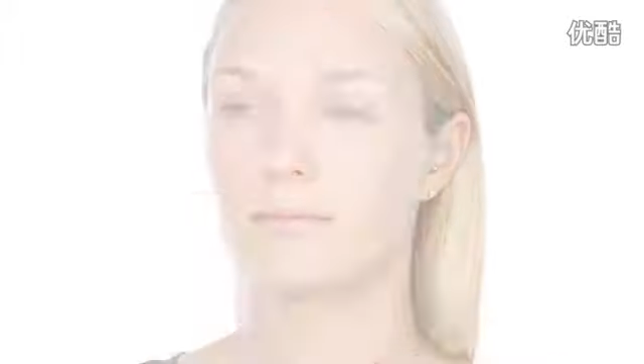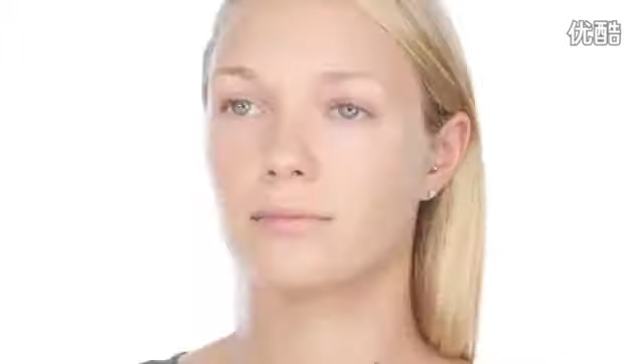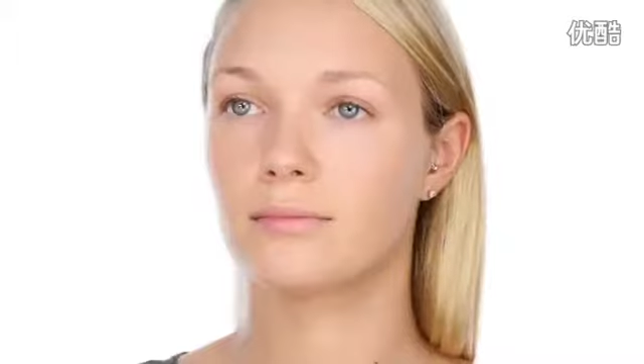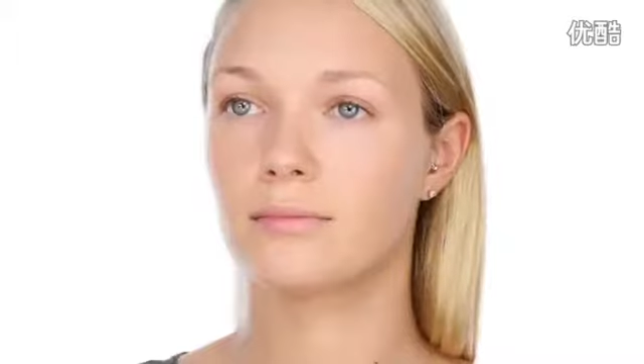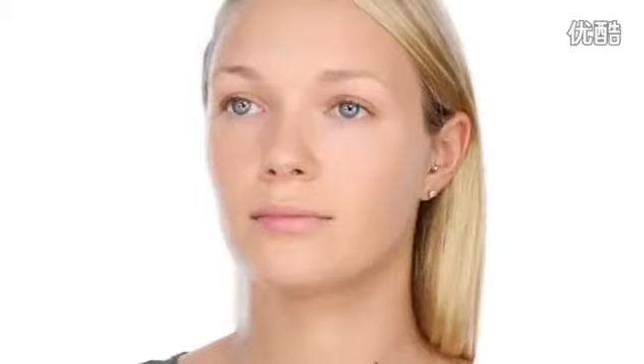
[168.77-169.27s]

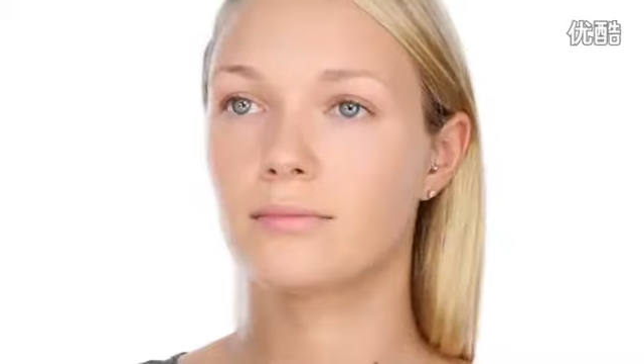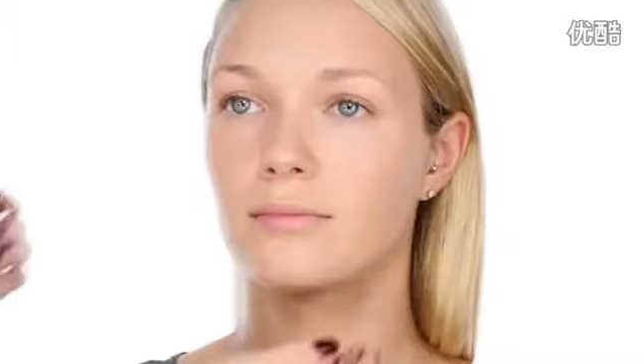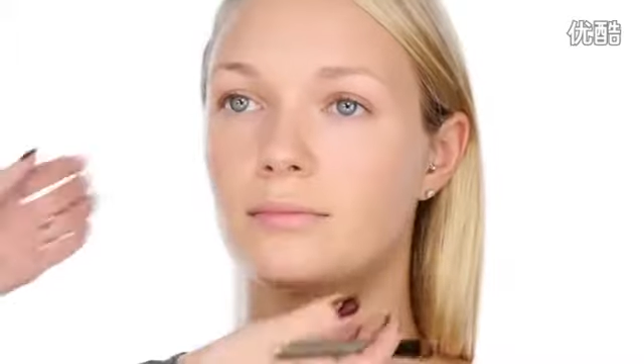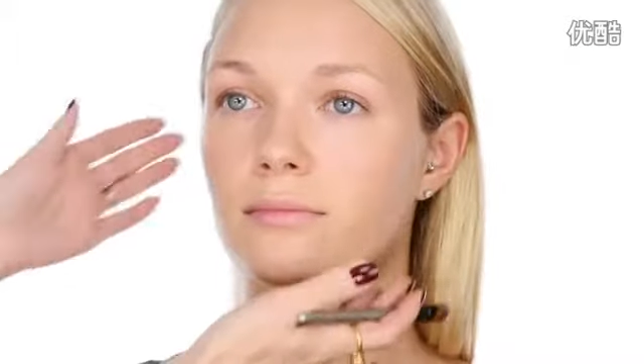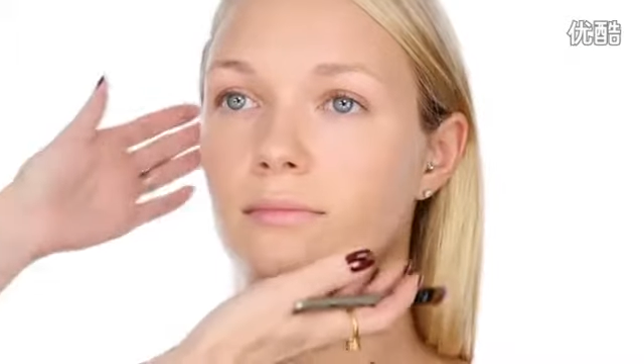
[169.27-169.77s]
So on
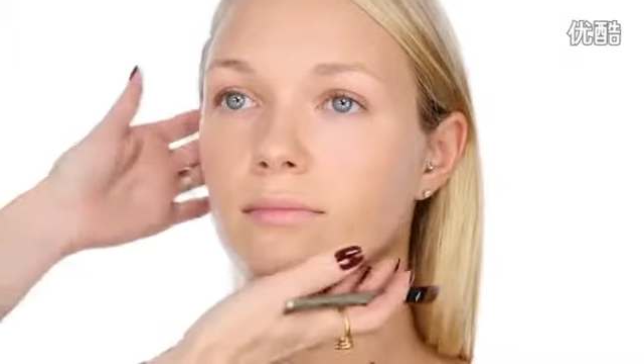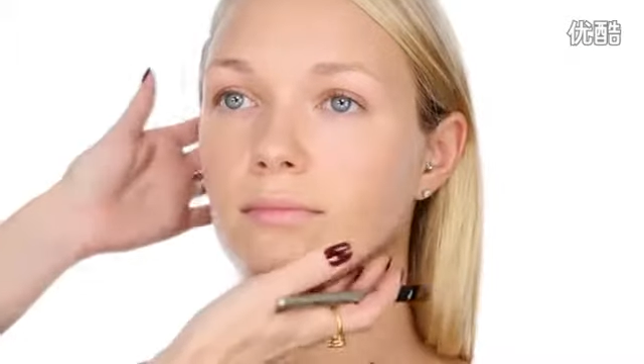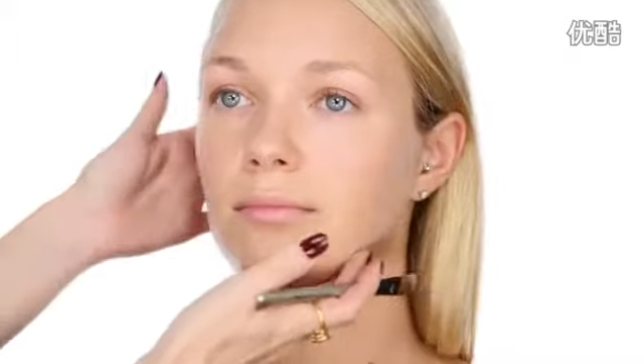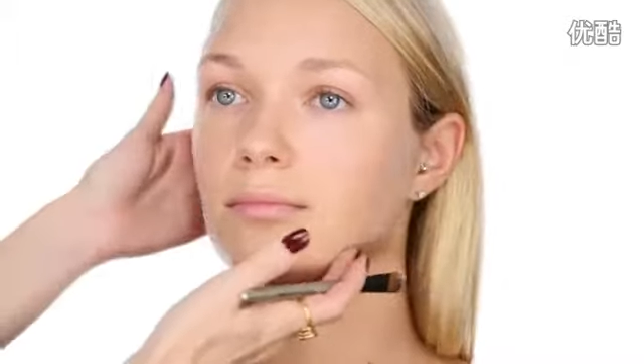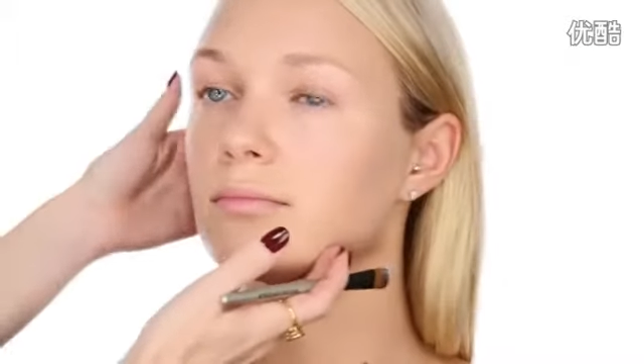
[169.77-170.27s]
to
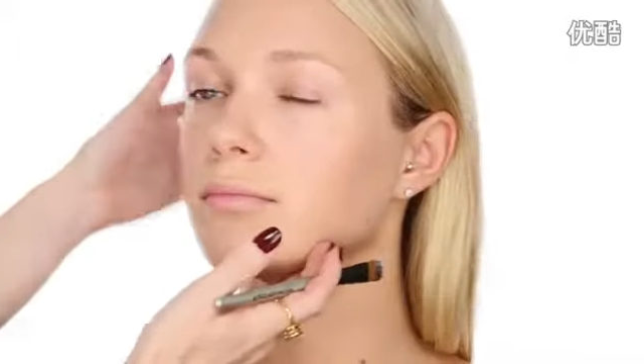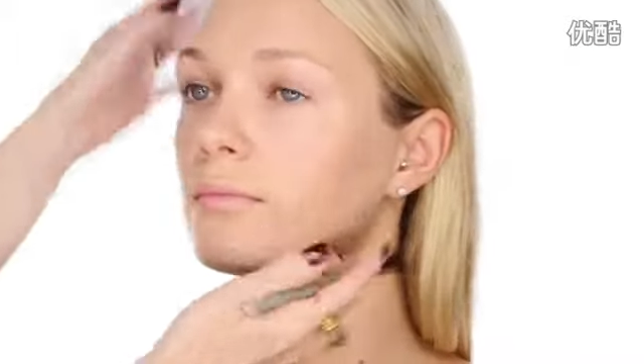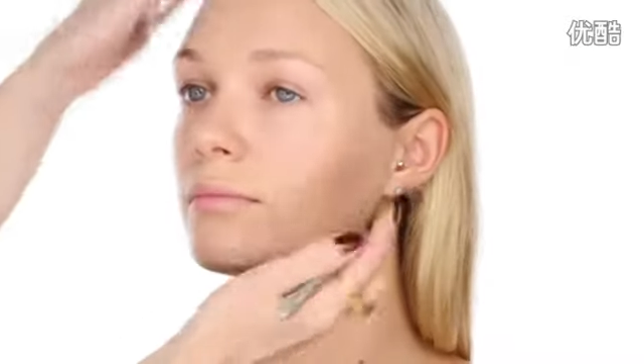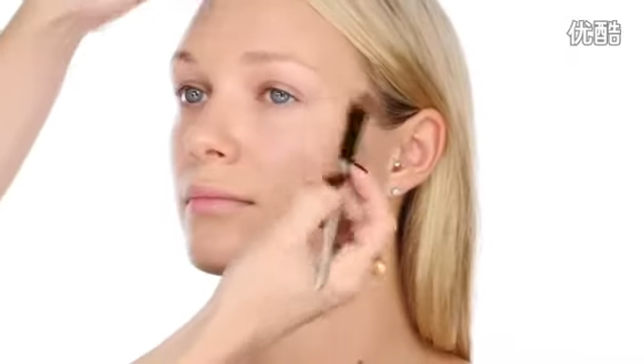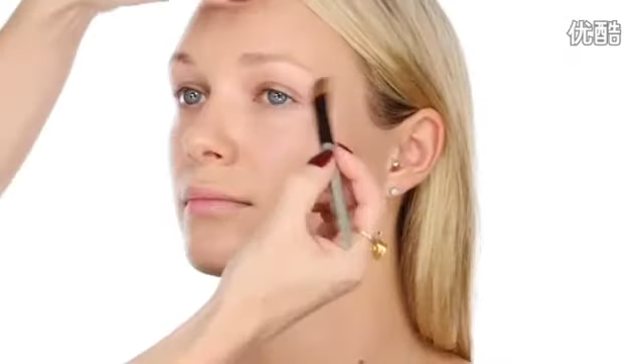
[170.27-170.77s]
eyes, and before
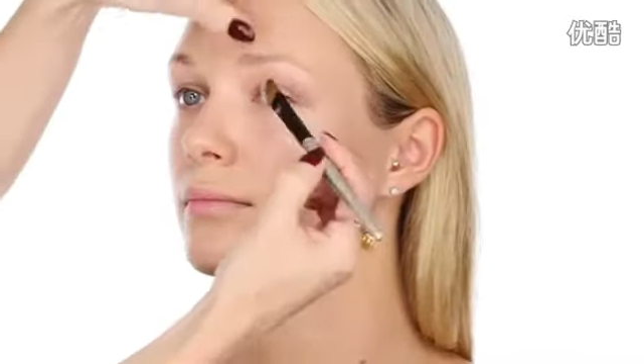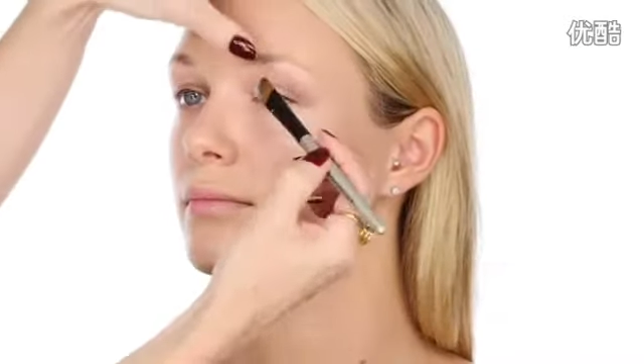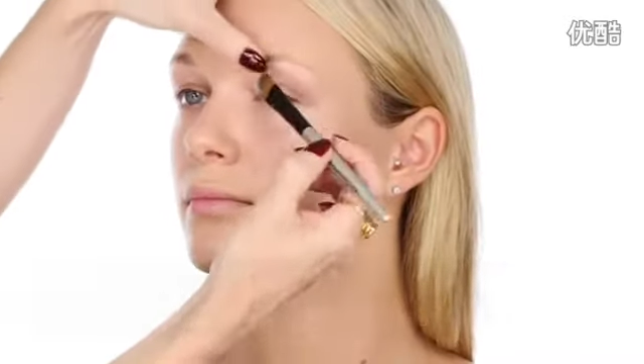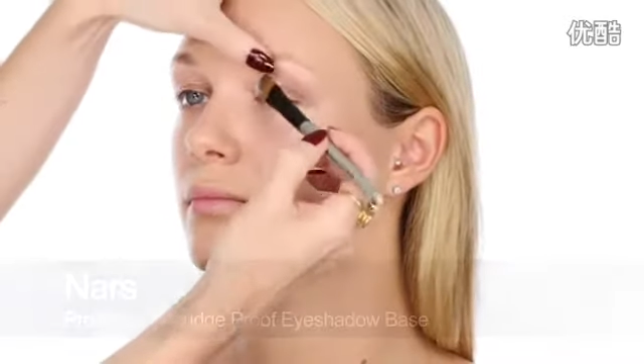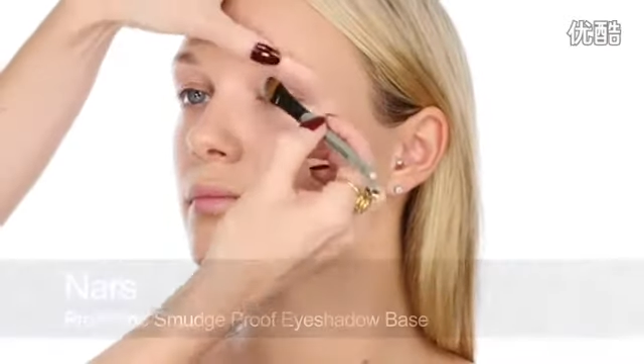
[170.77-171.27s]
I do any
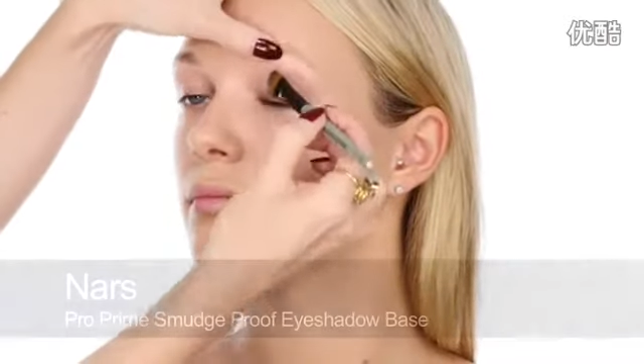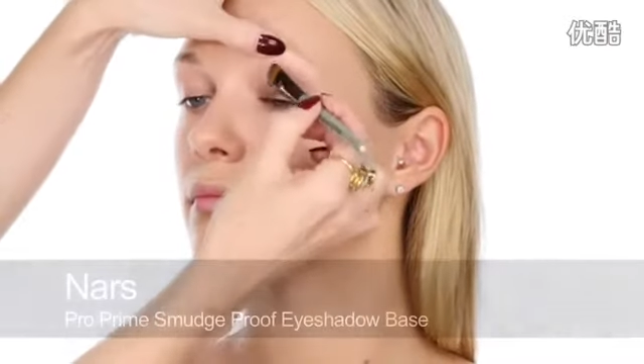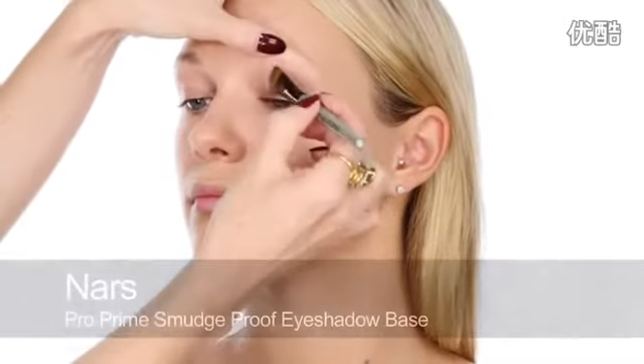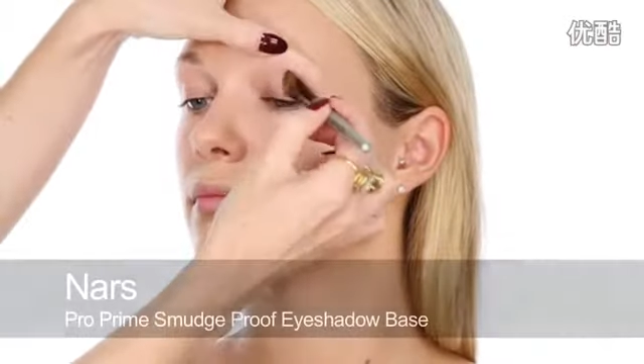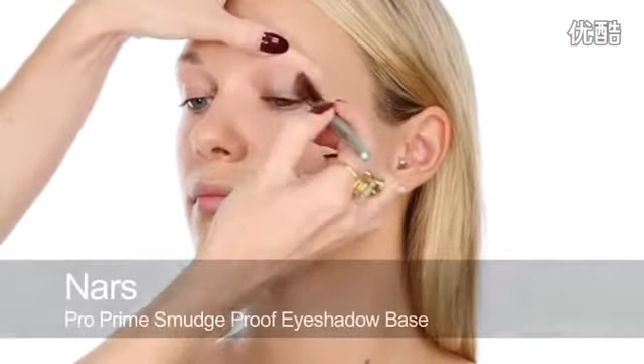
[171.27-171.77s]
shadow,
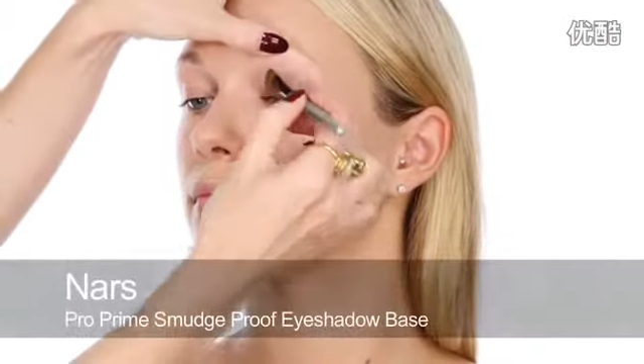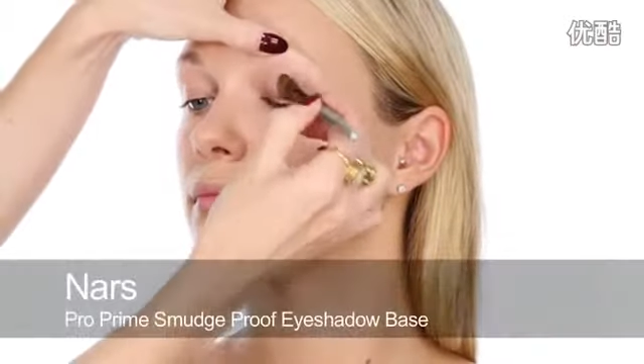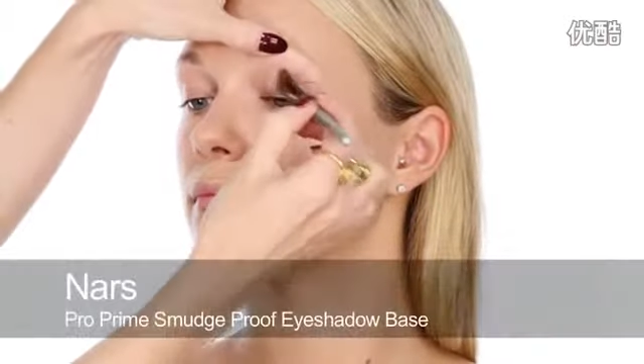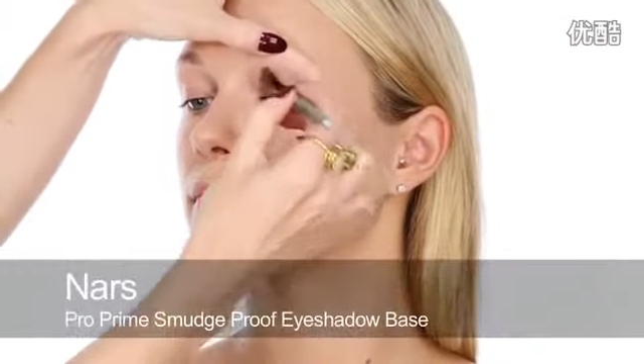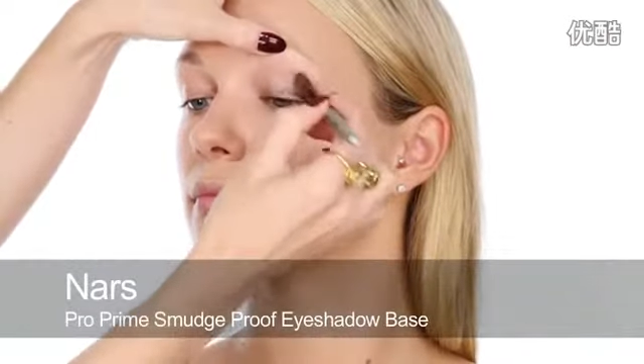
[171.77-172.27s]
I'm
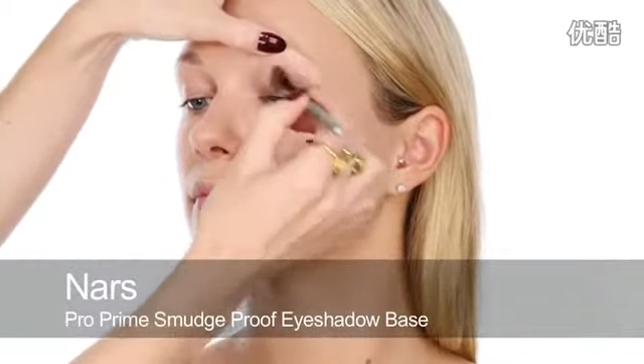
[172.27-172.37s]
applying